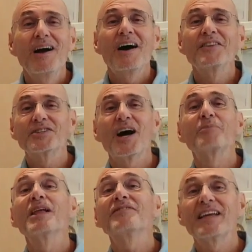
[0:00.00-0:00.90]
on the
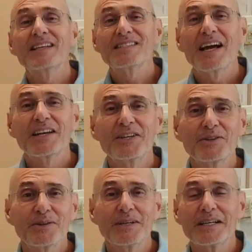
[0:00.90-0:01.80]
top left-hand side of
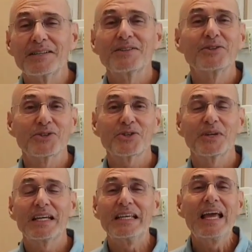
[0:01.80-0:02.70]
your
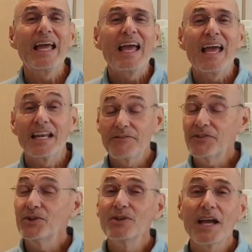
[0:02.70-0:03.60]
screen. And
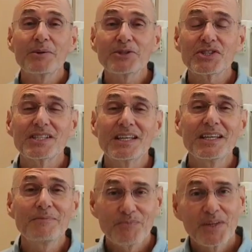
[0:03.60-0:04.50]
if you like what you
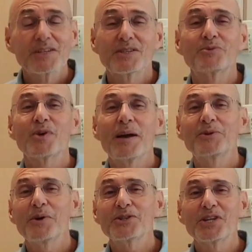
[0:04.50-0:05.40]
see, subscribe
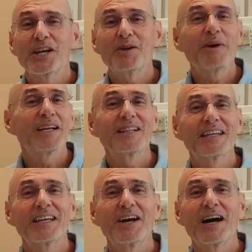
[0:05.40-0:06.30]
to our channel by
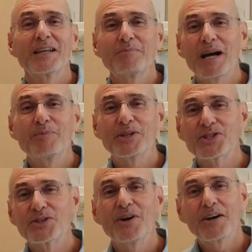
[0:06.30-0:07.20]
clicking on my
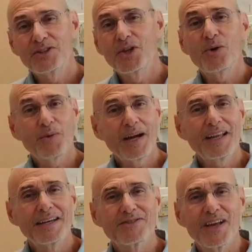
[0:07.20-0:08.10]
picture on the lower
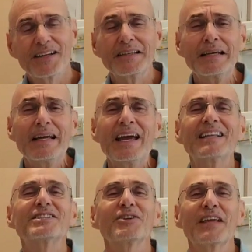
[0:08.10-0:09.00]
right-hand side. And until